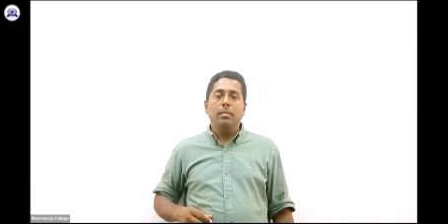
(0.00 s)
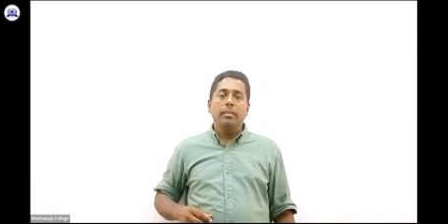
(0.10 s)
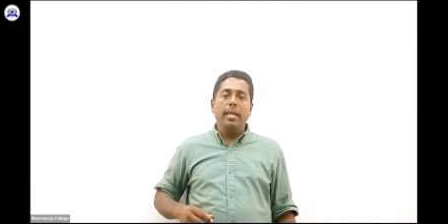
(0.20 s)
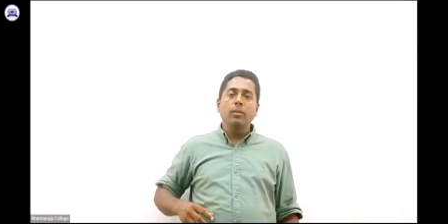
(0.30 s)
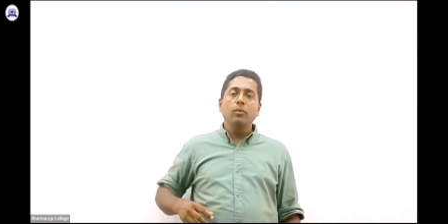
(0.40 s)

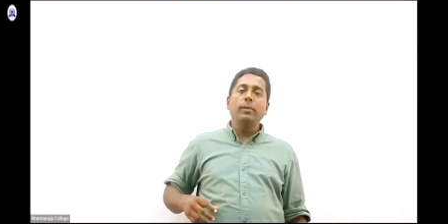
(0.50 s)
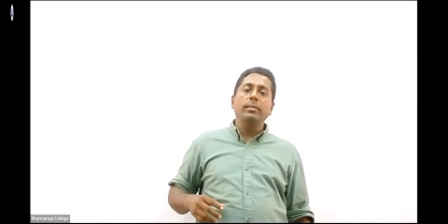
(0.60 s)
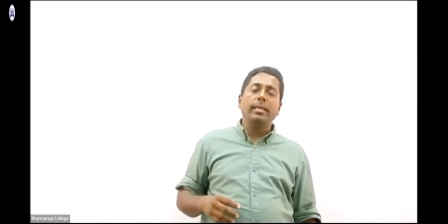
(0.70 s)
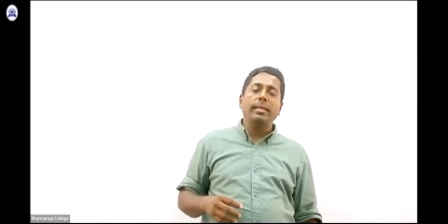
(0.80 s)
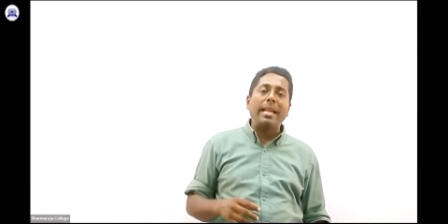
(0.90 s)
Then you will
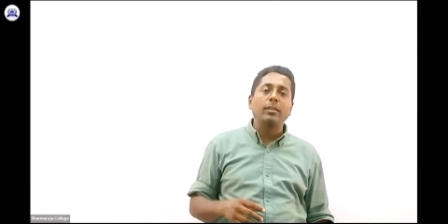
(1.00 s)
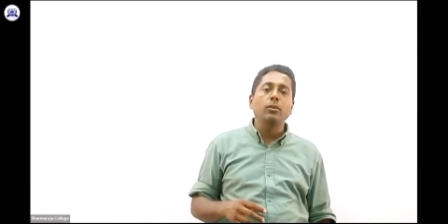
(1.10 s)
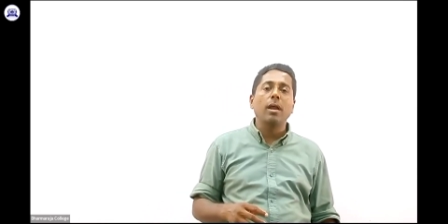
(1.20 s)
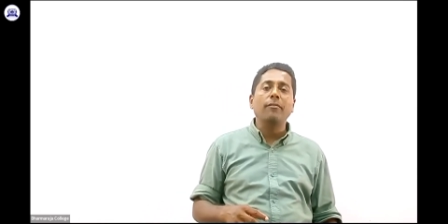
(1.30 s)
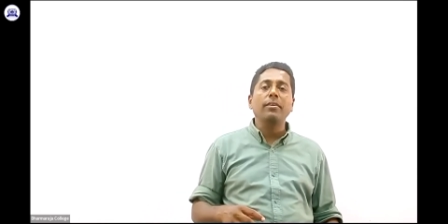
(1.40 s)
say that you
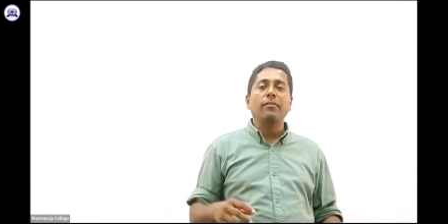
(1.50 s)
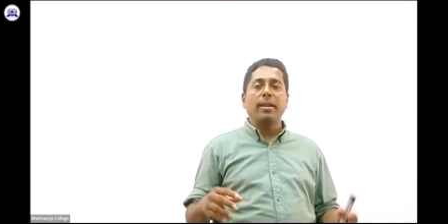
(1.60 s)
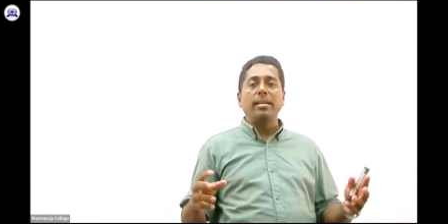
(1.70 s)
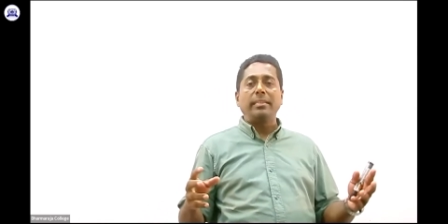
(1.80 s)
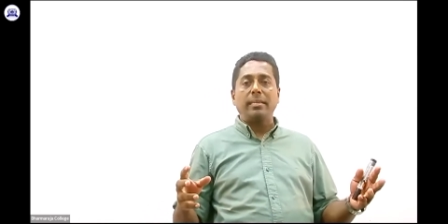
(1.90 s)
have
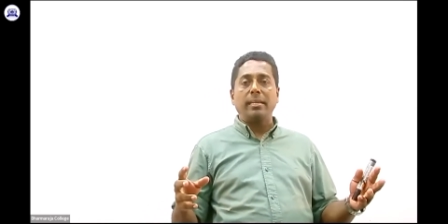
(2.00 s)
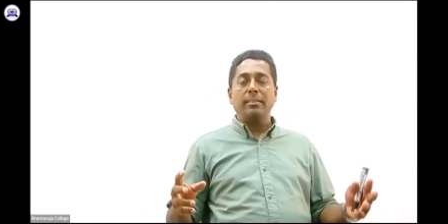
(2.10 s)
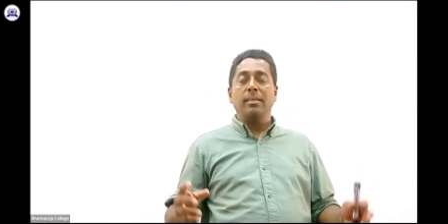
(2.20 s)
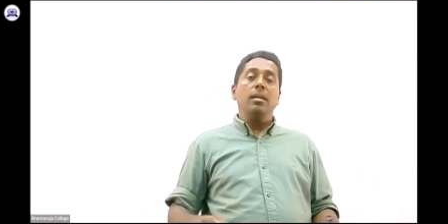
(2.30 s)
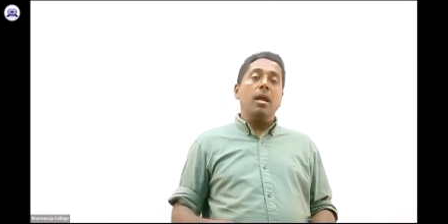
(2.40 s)
different skills.
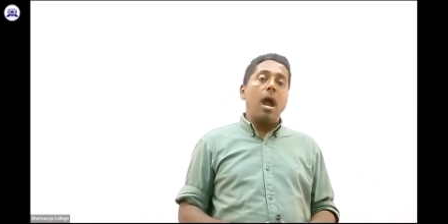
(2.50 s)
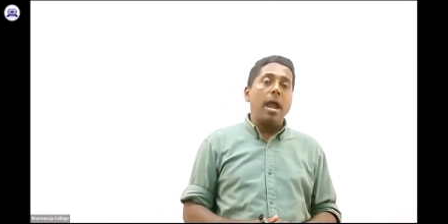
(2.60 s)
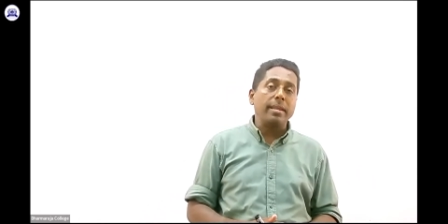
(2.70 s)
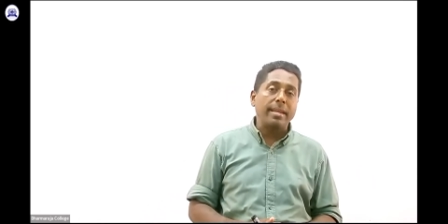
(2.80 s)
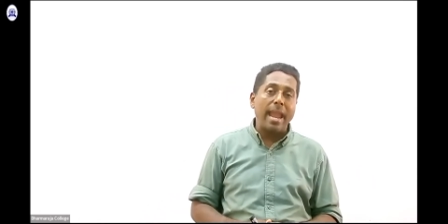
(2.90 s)

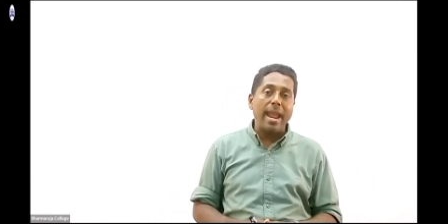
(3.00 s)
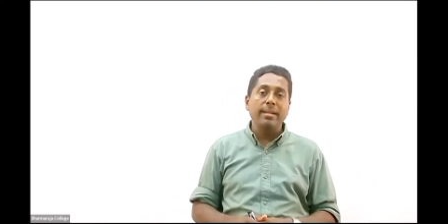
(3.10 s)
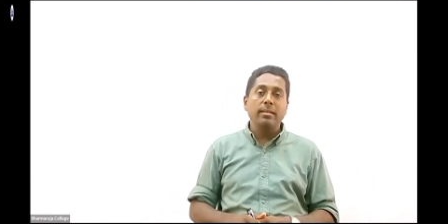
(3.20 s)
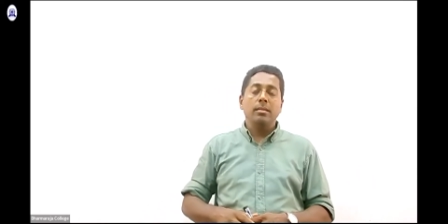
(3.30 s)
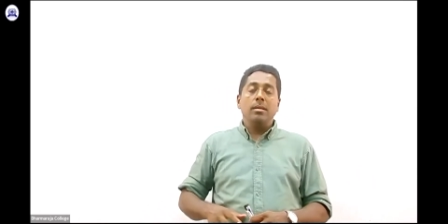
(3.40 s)
I
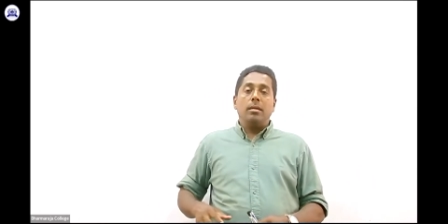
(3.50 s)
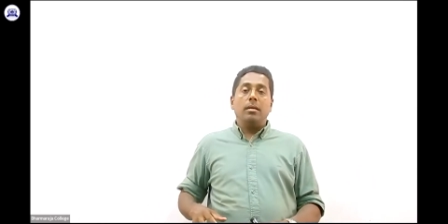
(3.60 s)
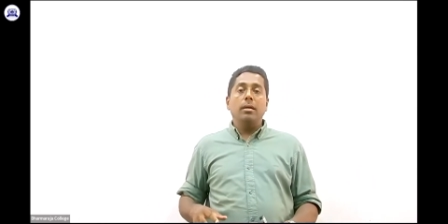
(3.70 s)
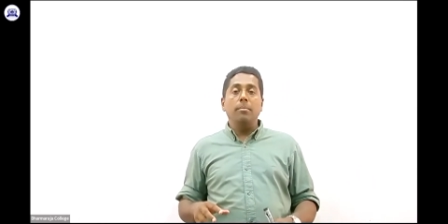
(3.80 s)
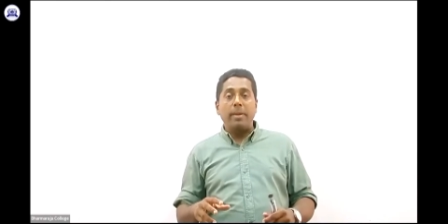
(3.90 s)
can
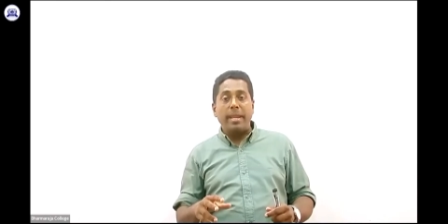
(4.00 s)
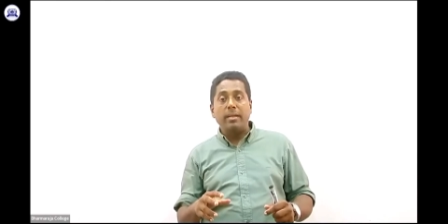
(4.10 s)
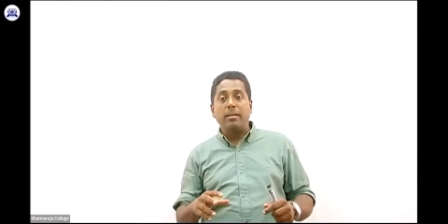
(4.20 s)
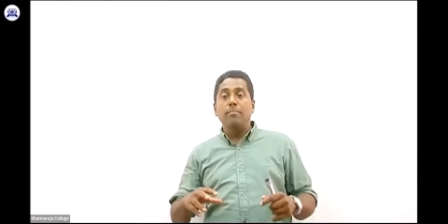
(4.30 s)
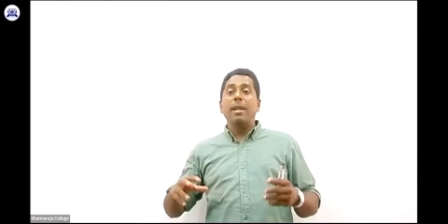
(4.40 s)

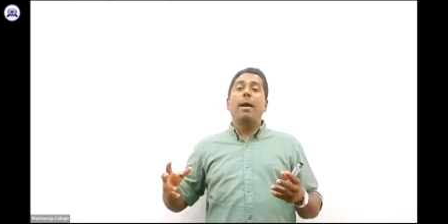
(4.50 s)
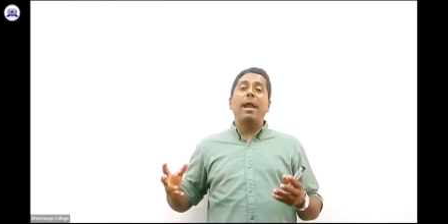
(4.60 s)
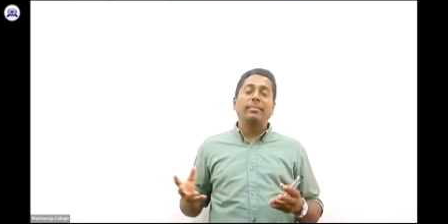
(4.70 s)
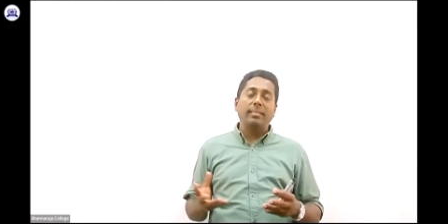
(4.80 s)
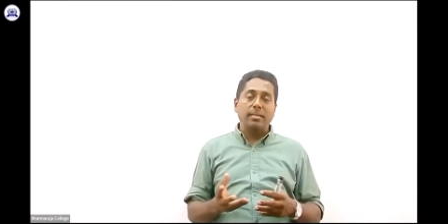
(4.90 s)
make my
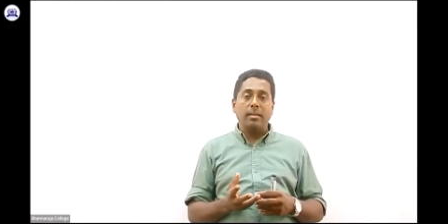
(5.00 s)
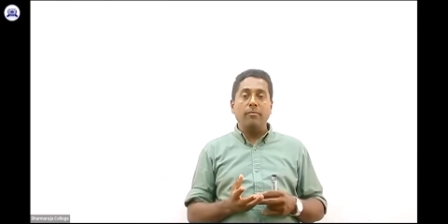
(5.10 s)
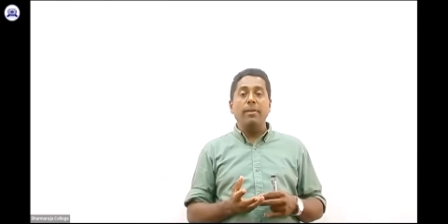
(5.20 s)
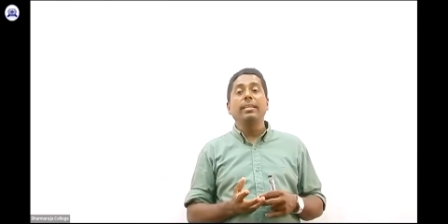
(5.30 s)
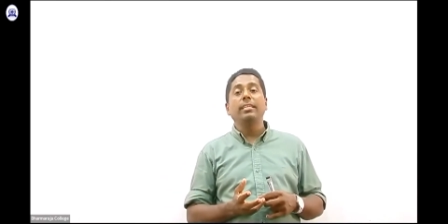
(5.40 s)
bicycle
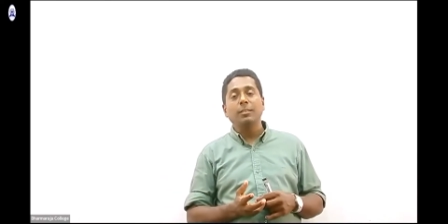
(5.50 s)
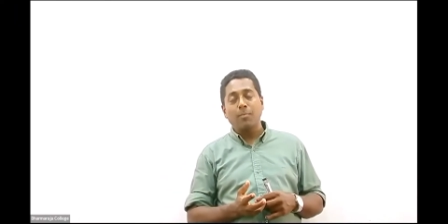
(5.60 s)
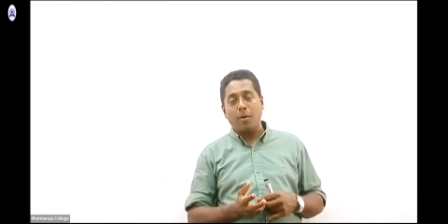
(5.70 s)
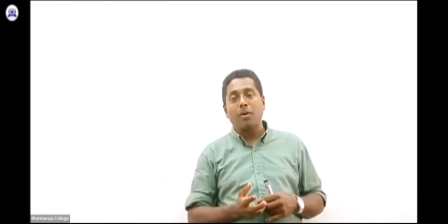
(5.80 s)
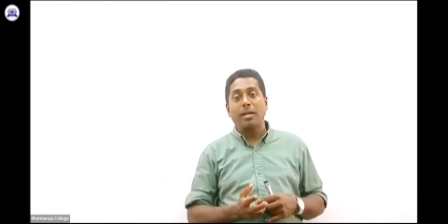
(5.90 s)
when it is
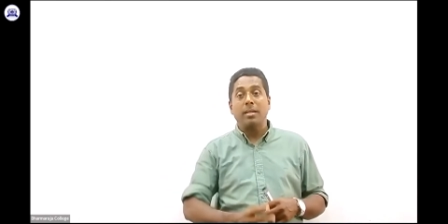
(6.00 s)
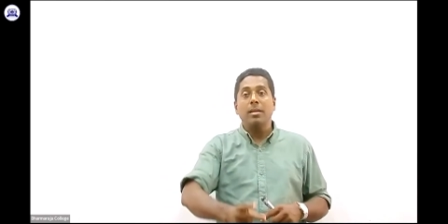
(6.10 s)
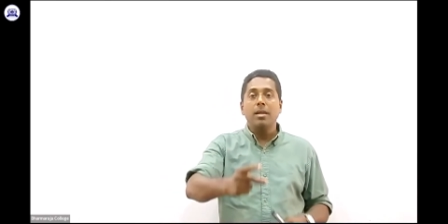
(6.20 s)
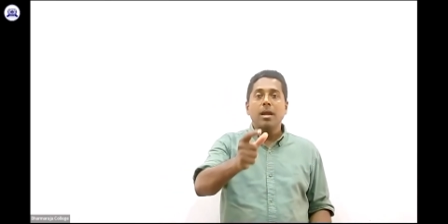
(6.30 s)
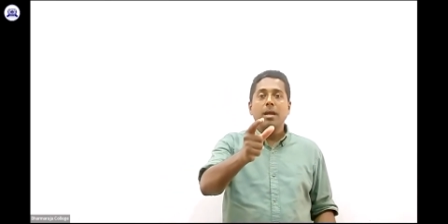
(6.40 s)
broken.
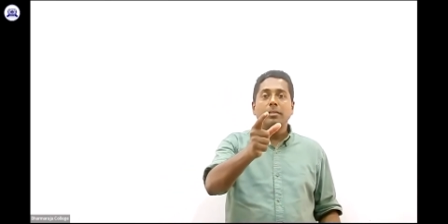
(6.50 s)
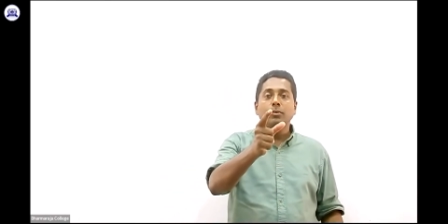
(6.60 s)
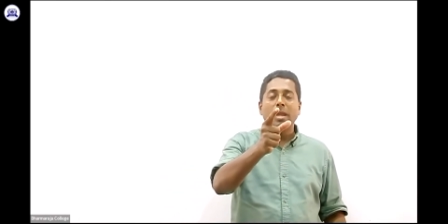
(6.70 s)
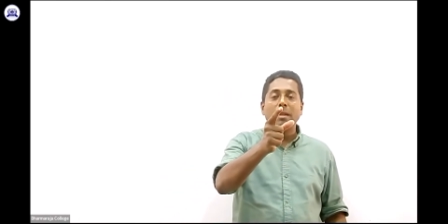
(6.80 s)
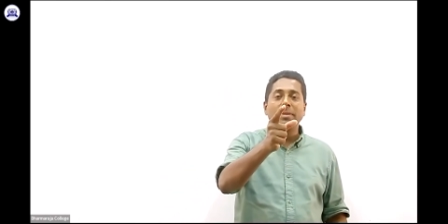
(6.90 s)
You
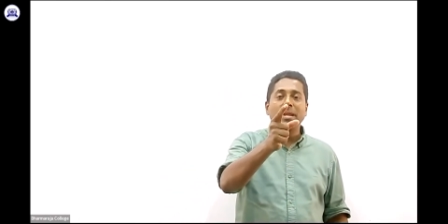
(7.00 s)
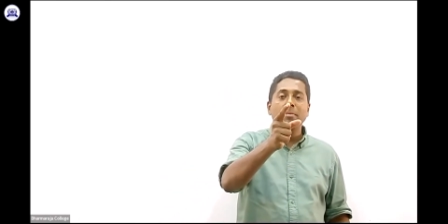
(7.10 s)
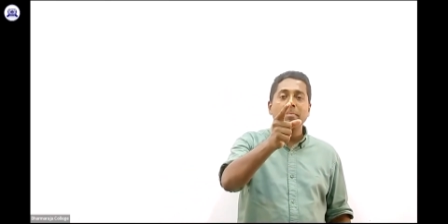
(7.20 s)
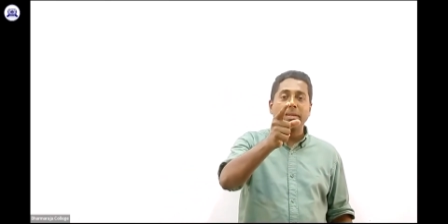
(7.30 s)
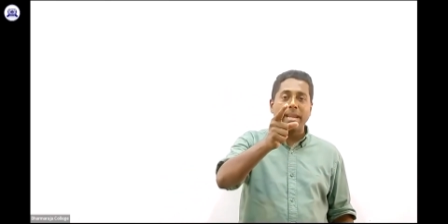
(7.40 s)
can
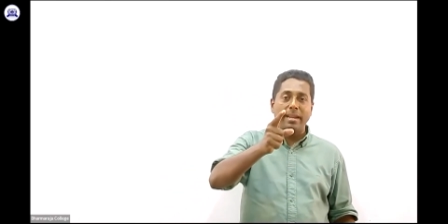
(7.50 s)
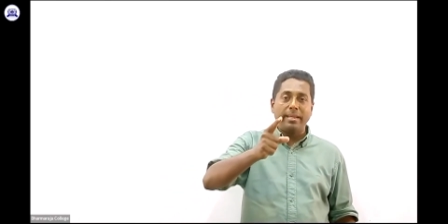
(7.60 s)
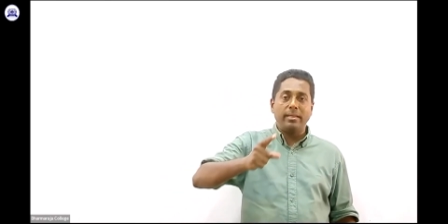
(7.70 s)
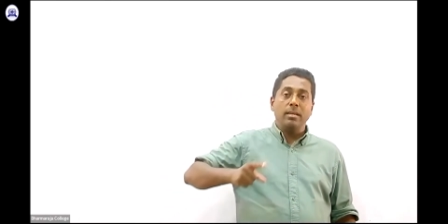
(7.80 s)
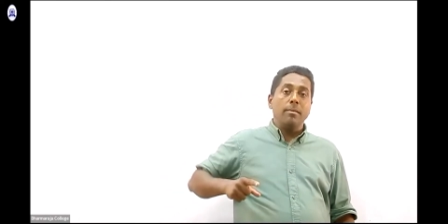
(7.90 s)
become a
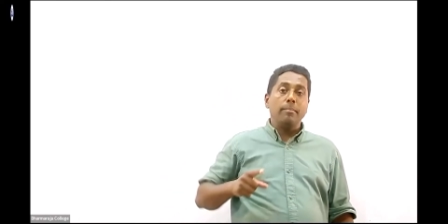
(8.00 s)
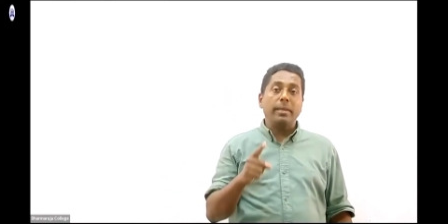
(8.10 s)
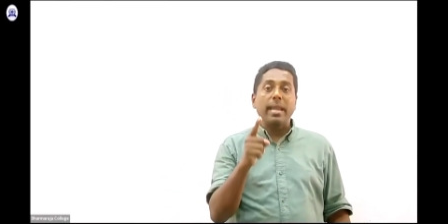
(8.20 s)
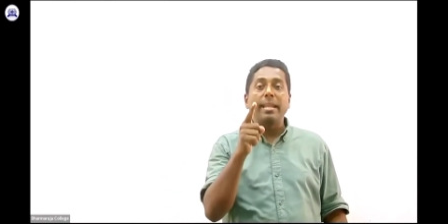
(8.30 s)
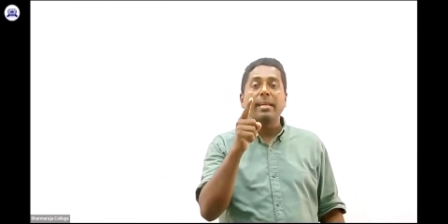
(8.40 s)
mechanic,
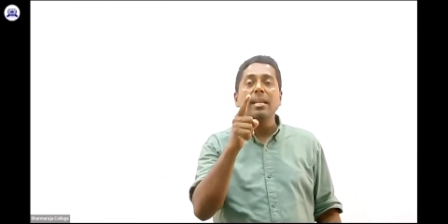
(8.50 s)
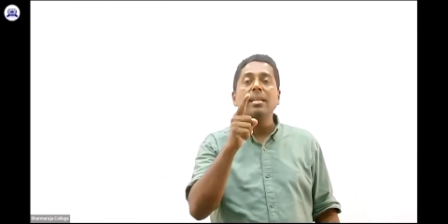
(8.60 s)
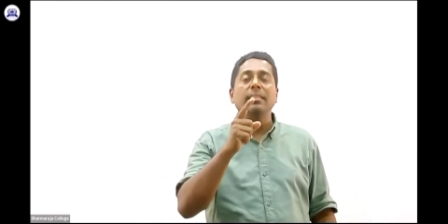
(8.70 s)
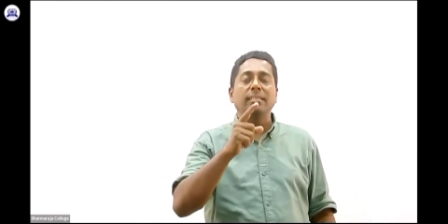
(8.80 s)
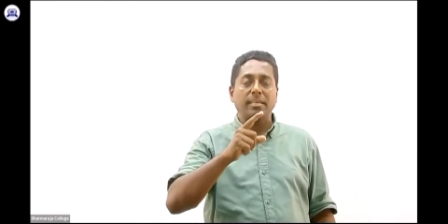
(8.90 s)
mechanical
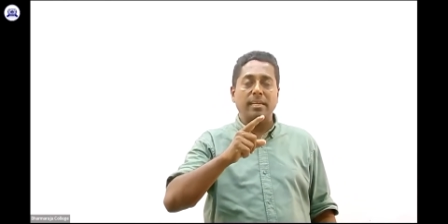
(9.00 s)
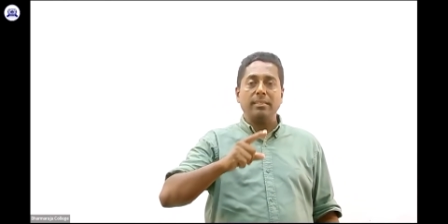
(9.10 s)
skills.